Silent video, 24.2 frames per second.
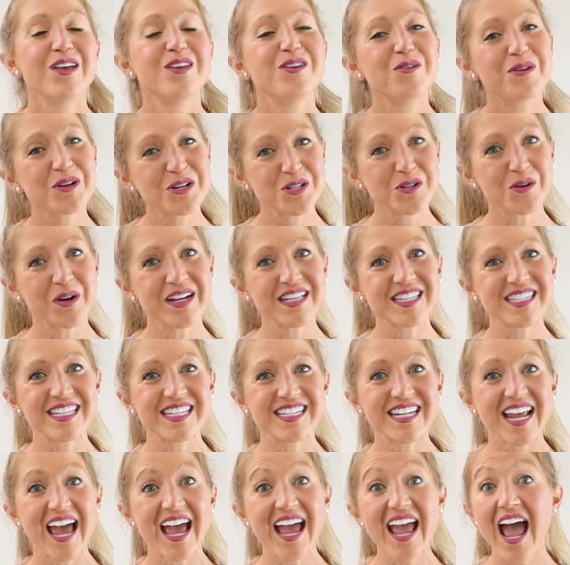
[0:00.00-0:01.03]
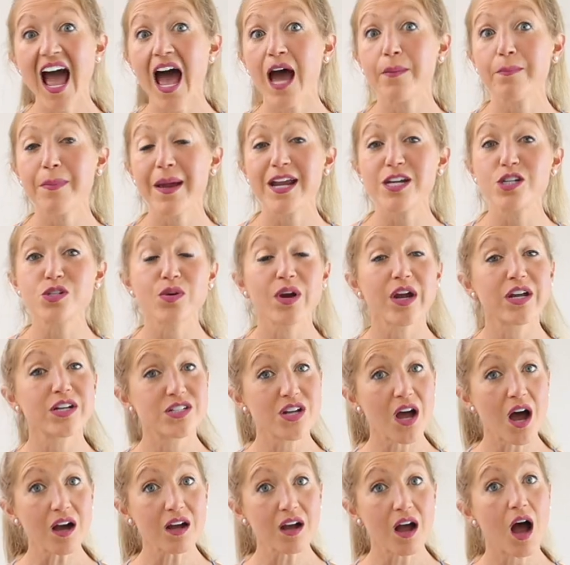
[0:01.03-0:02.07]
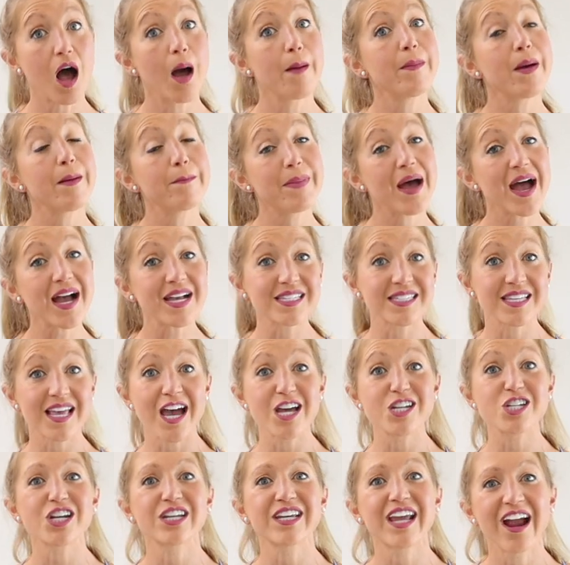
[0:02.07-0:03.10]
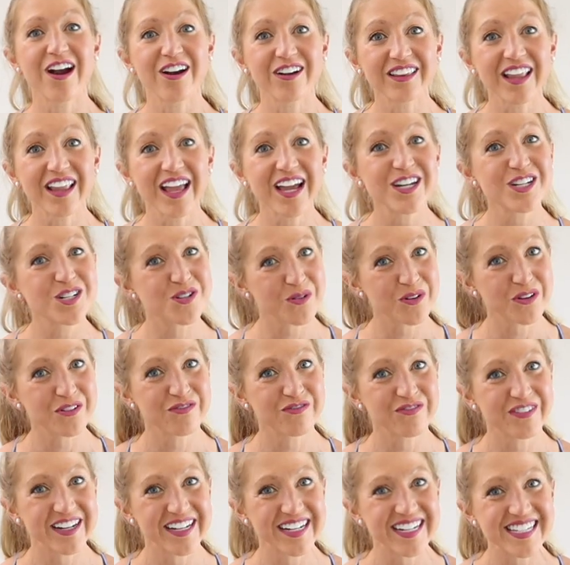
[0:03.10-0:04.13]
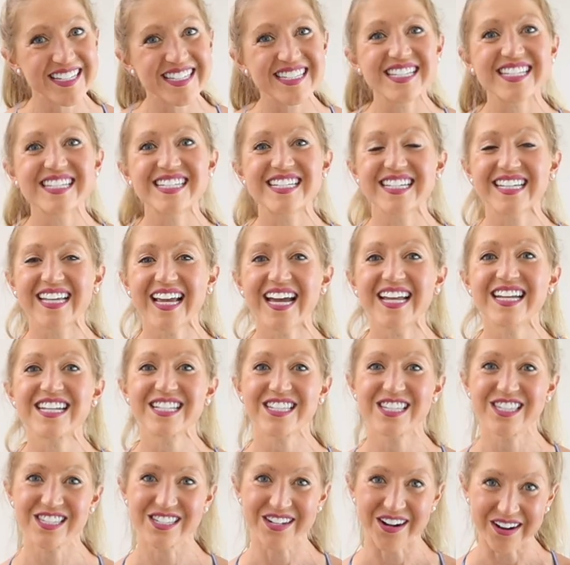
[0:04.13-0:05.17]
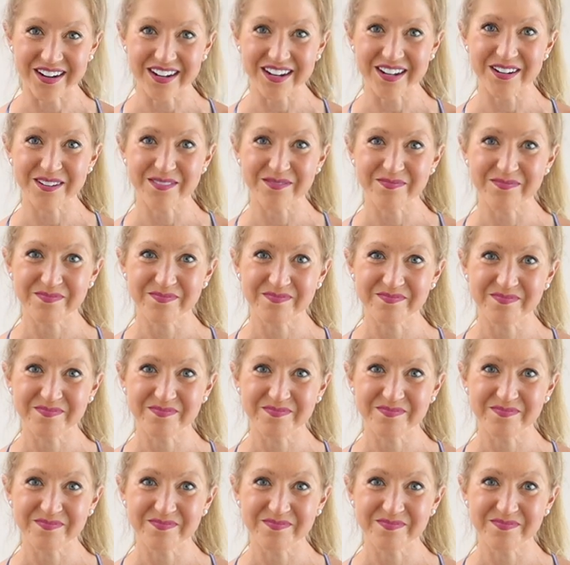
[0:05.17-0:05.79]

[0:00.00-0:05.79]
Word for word: You can join us today at patreon.com backslash Caroline Jordan Fitness to get started.